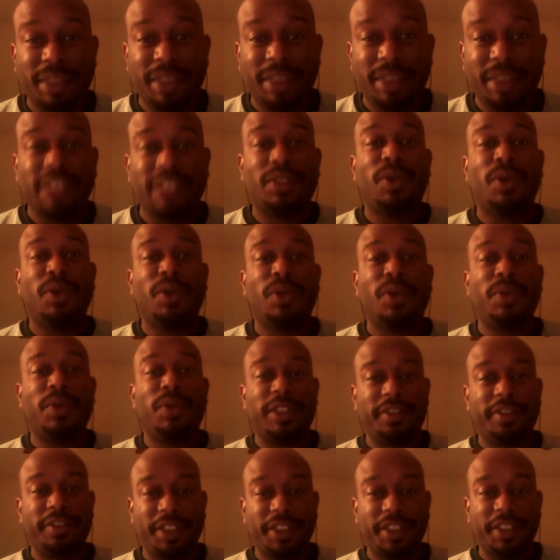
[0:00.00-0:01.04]
But that's a whole
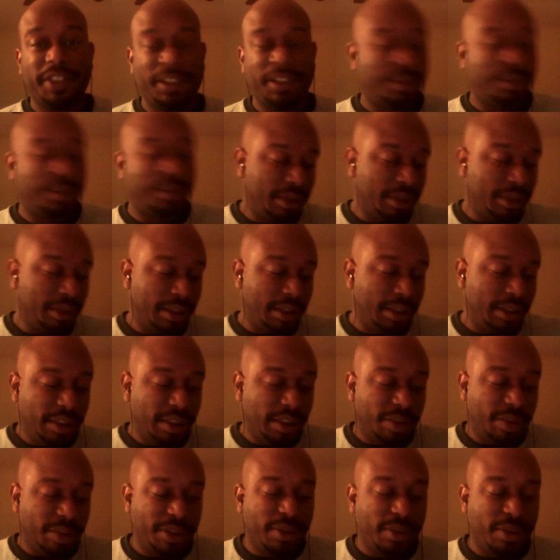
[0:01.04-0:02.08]
nother video.
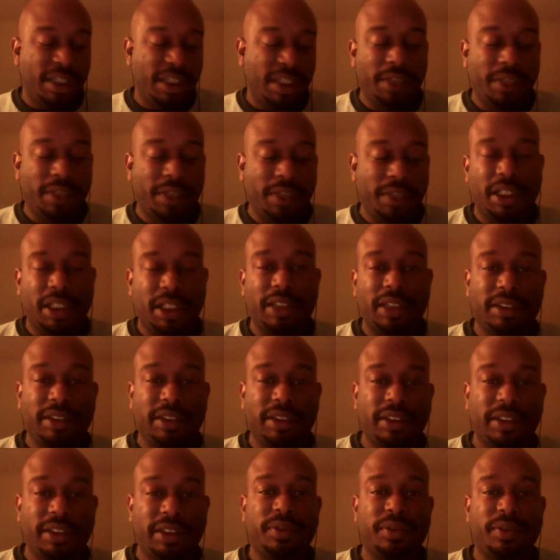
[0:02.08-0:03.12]
But you're going to have John
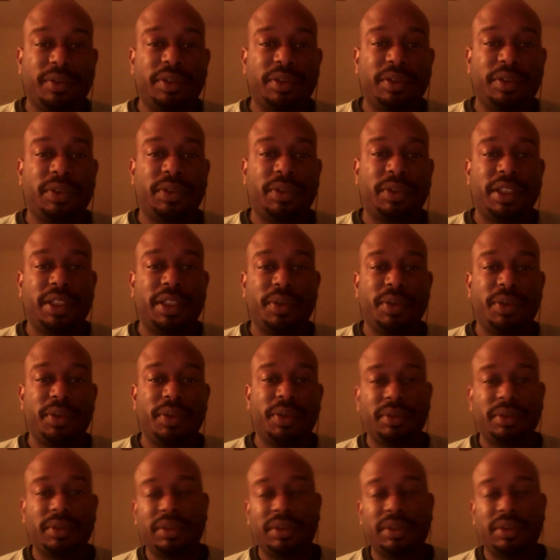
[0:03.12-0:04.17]
Cena versus Randy
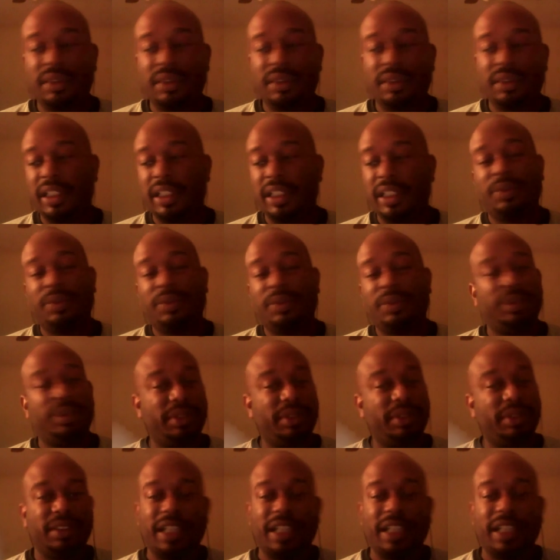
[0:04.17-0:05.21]
Orton. Now,
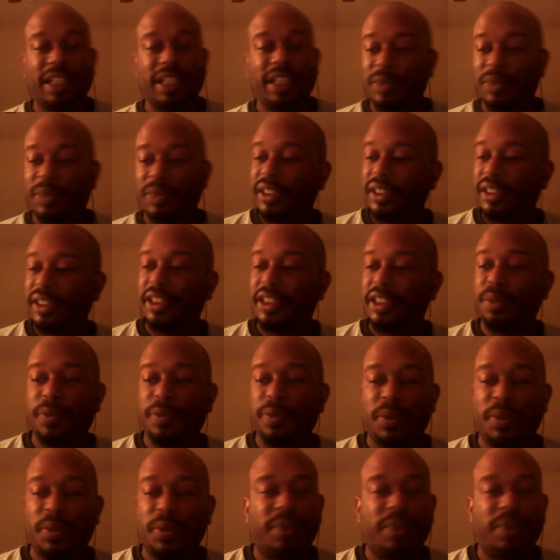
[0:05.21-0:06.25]
have we seen this
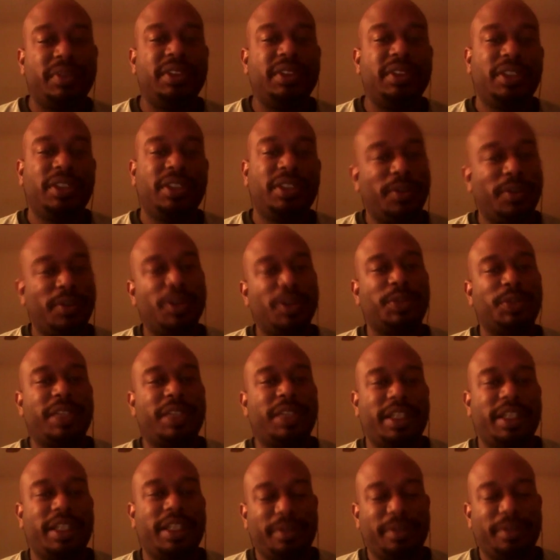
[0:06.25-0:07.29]
before? Of course we
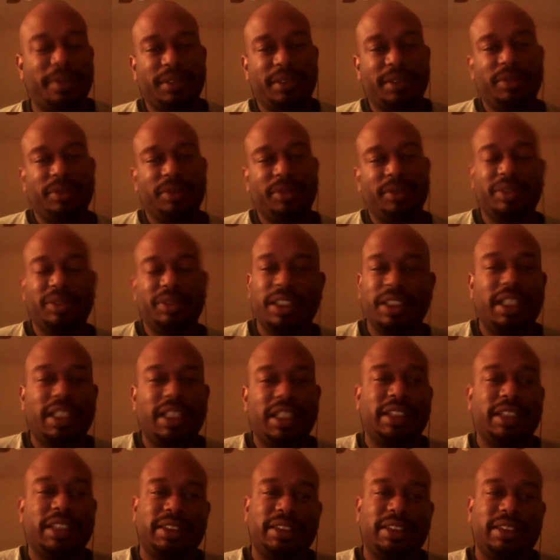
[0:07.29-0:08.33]
have. We've seen it
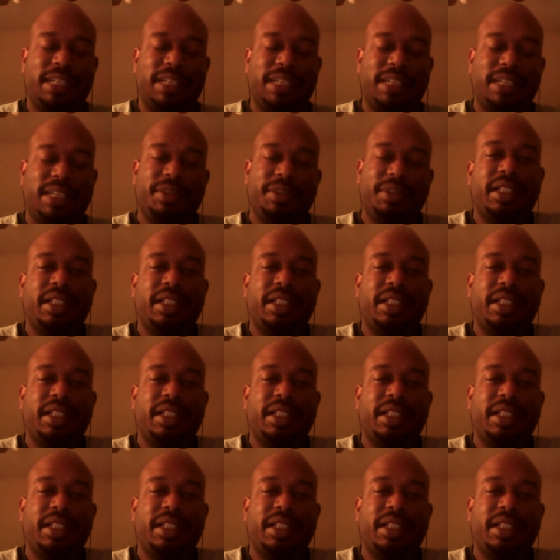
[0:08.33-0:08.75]
lots of times.